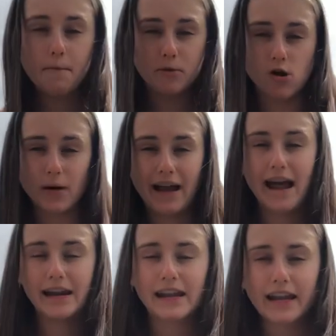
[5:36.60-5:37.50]
I'm growing.
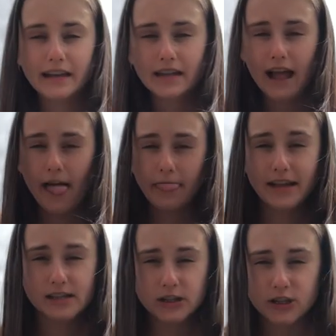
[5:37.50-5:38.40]
I need
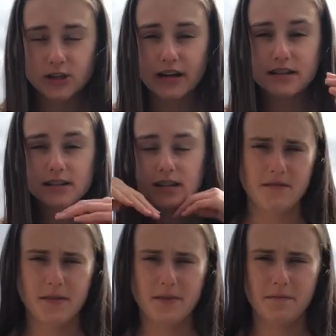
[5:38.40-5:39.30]
these nutrients.
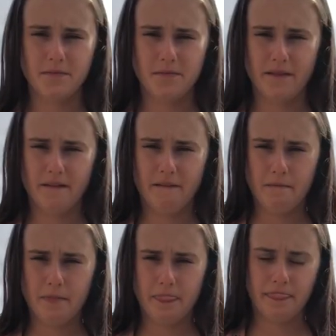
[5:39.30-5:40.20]

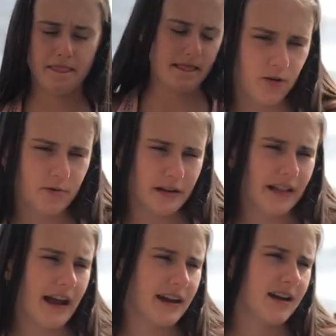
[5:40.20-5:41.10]
I don't want to be
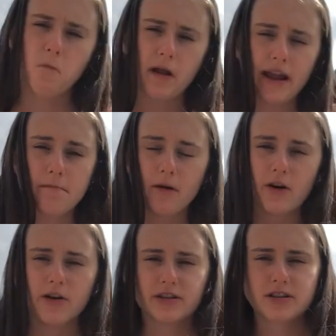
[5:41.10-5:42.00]
like weak
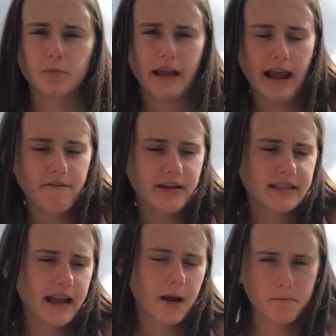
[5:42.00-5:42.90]
bones, weak
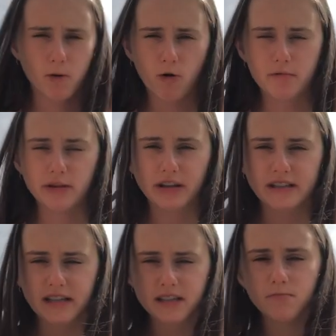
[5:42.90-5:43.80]
everything, poor immune
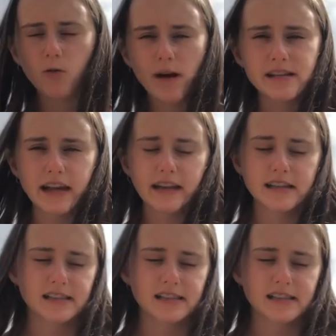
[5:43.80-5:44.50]
system, always getting